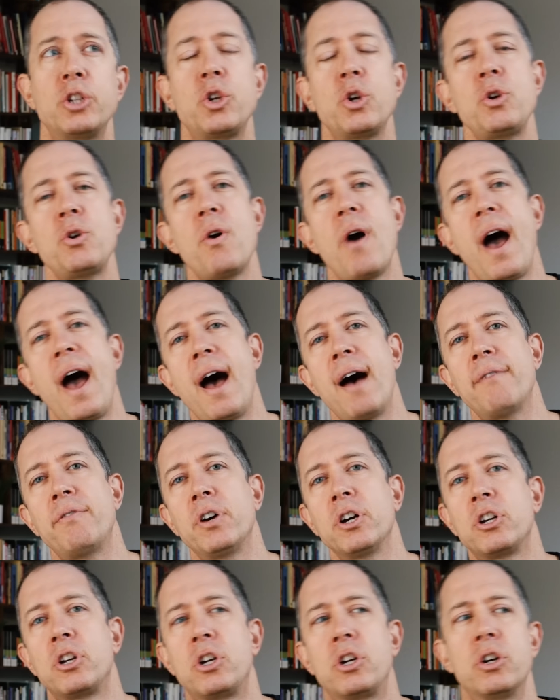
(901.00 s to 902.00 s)
so you have
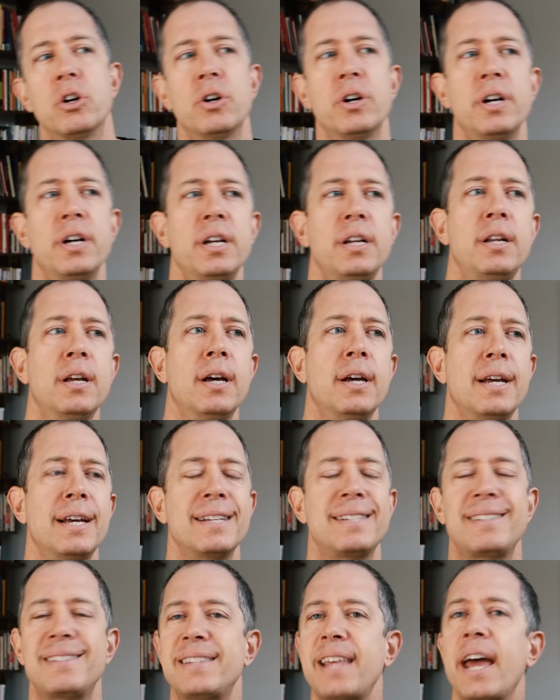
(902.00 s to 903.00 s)
a good
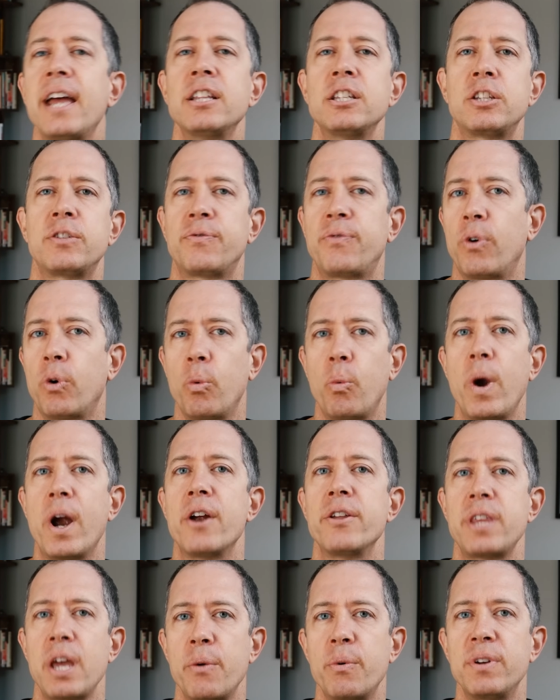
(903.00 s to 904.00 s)
sense for
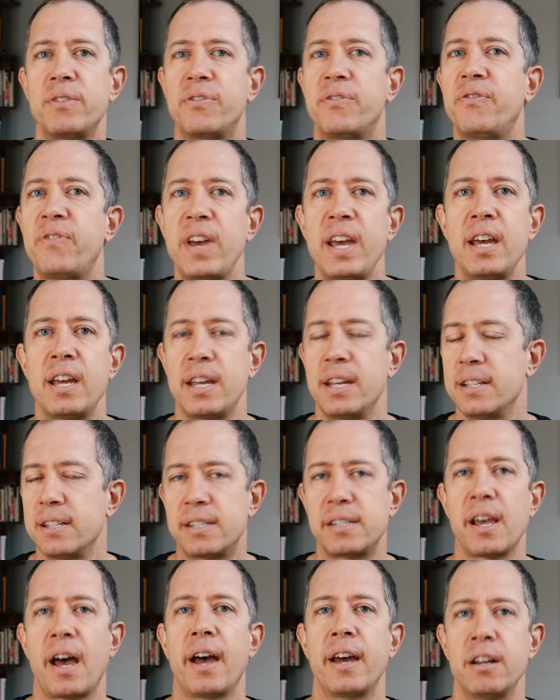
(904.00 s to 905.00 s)
where they would fit
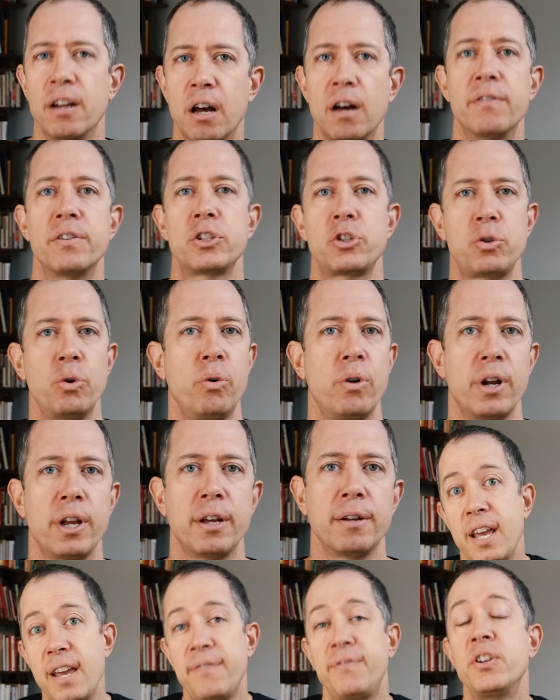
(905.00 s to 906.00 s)
inside of a
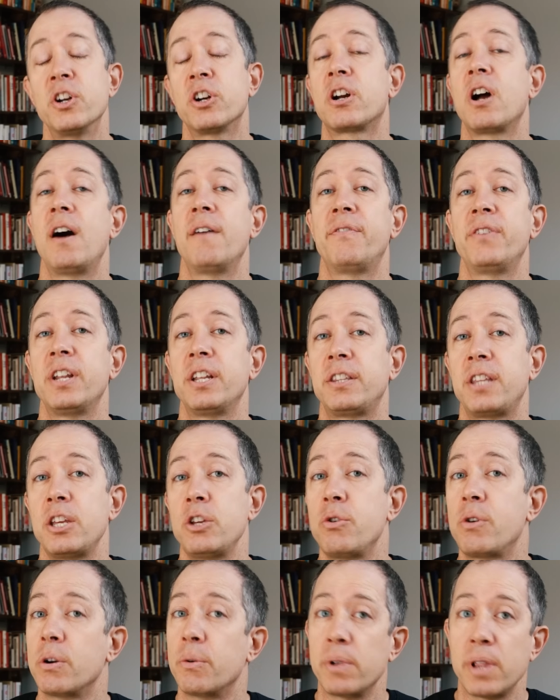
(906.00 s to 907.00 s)
story. If you're confident that
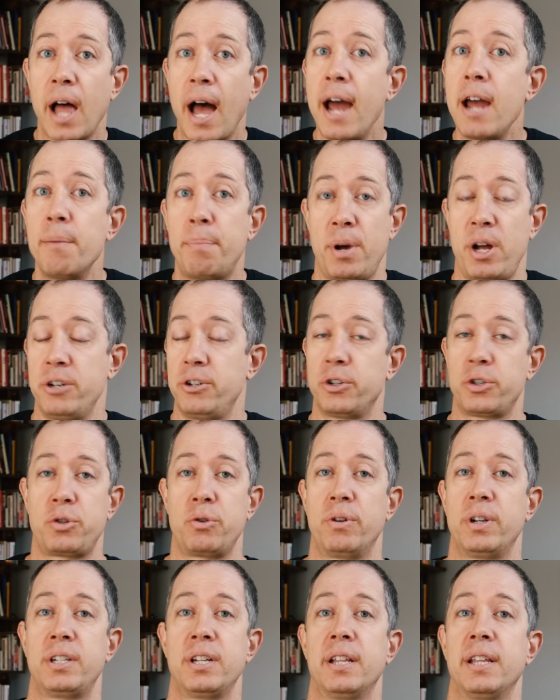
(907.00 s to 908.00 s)
you can rely upon your
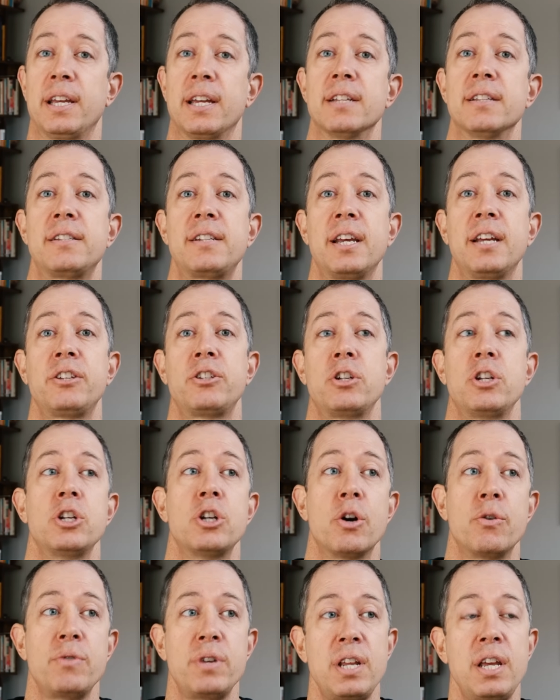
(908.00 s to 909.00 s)
storytelling instincts and you
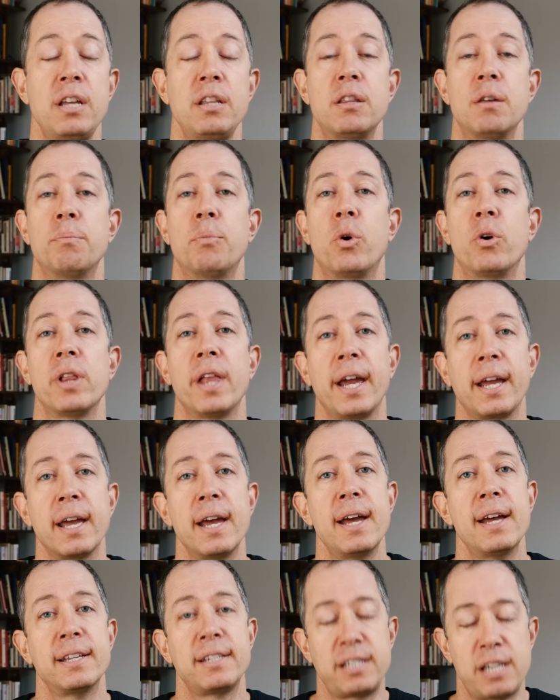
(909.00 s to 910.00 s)
don't need the more like
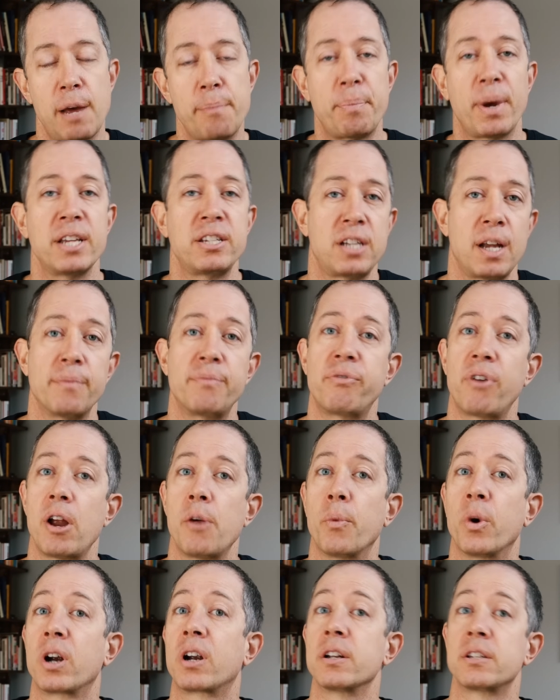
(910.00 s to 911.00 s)
step-by-step
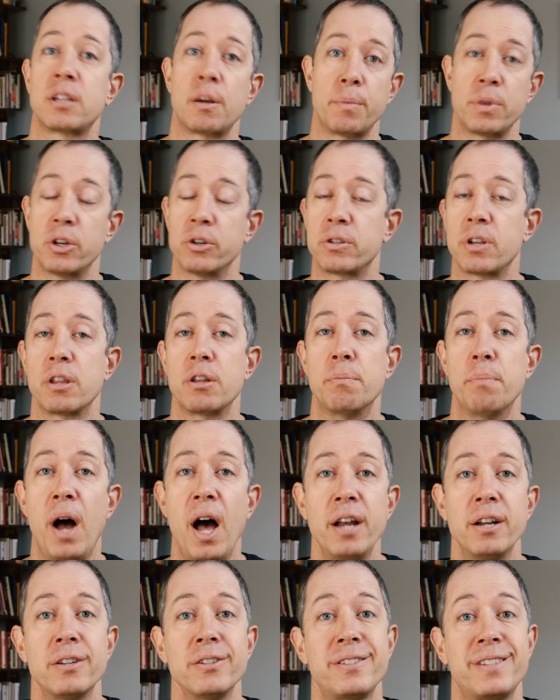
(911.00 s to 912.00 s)
framework or some of those other
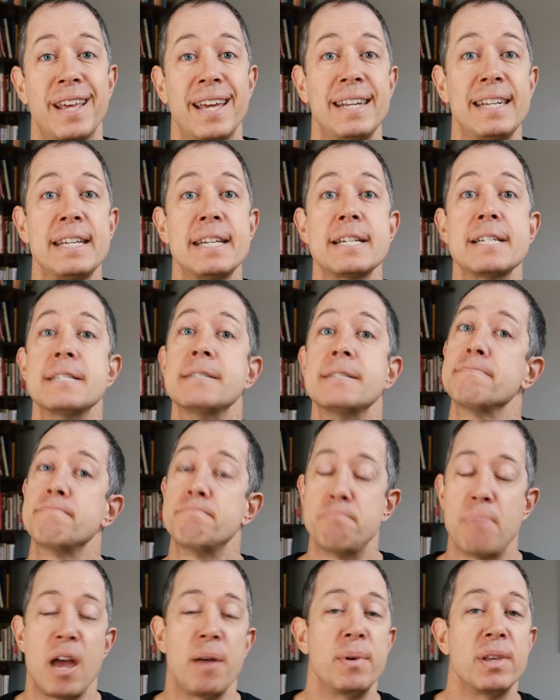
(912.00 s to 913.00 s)
models, then
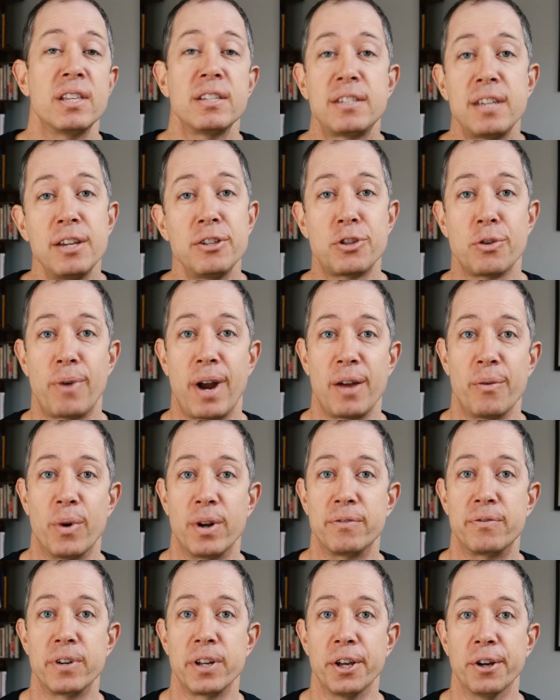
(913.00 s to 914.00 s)
maybe this is the right
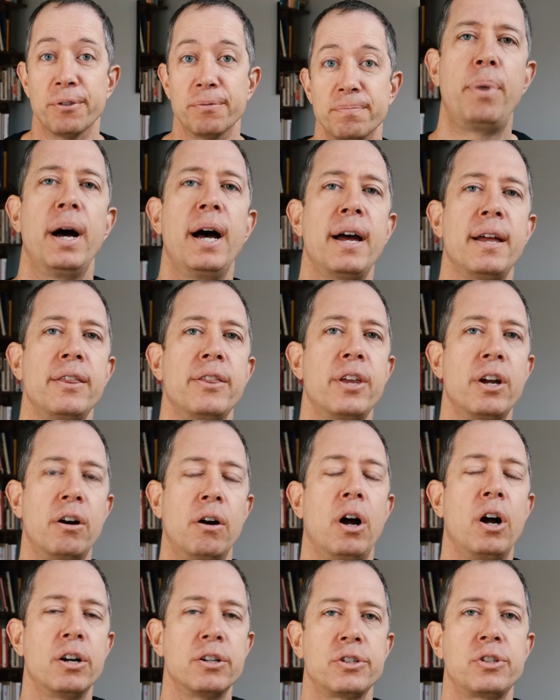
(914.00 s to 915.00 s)
one for you. But there
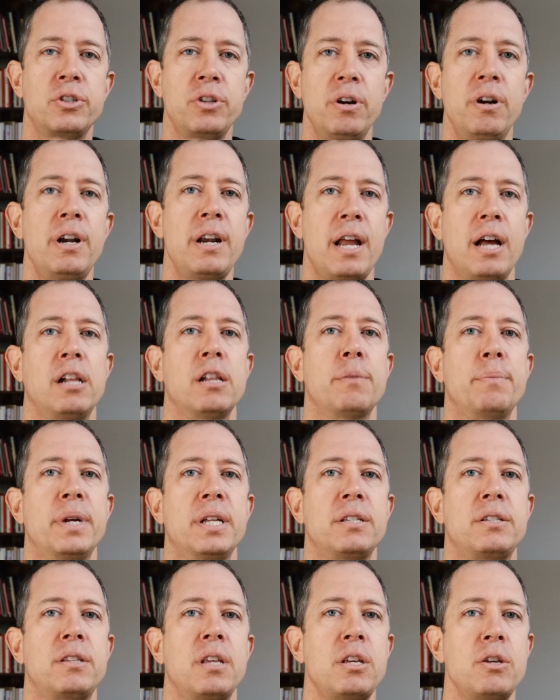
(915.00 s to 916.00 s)
are certain
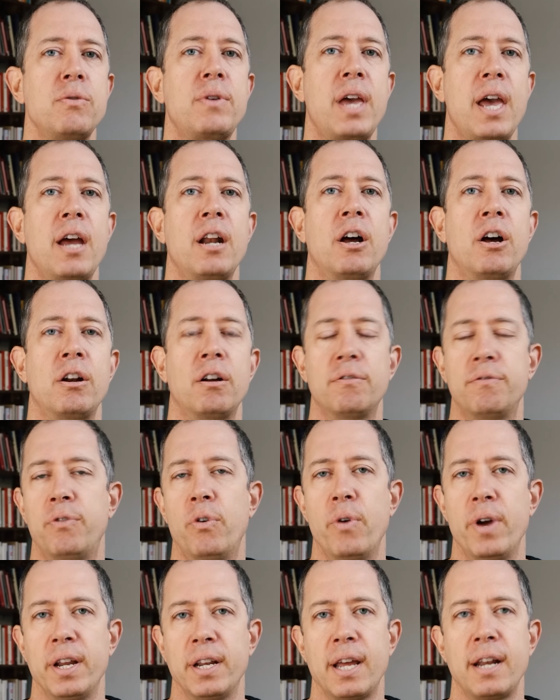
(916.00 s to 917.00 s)
elements that you cannot
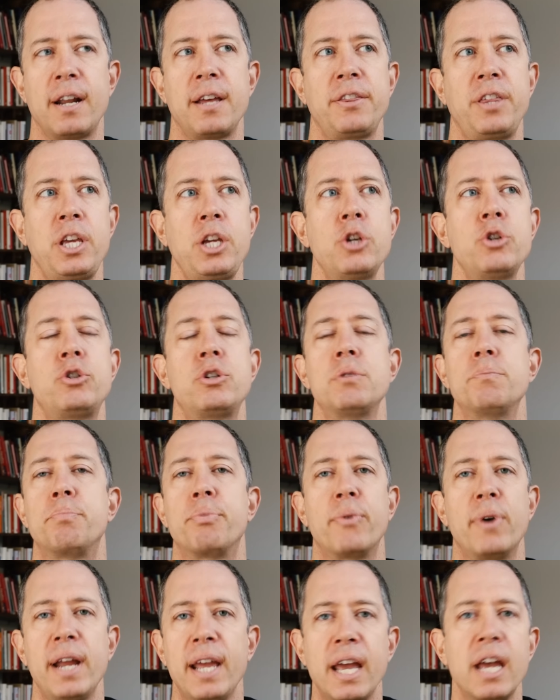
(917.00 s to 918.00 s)
avoid, and I think you should
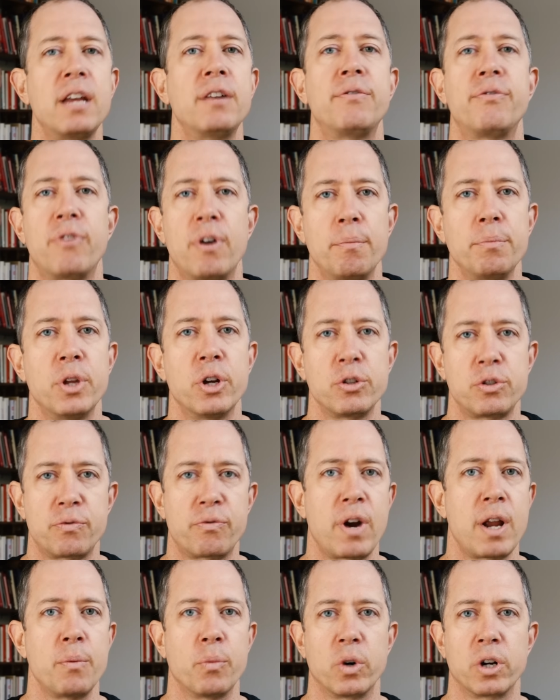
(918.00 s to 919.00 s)
bring in from those
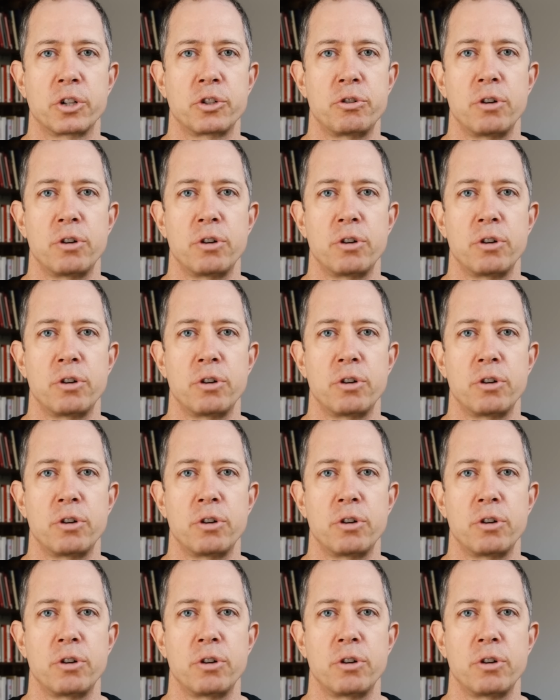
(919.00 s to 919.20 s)
framework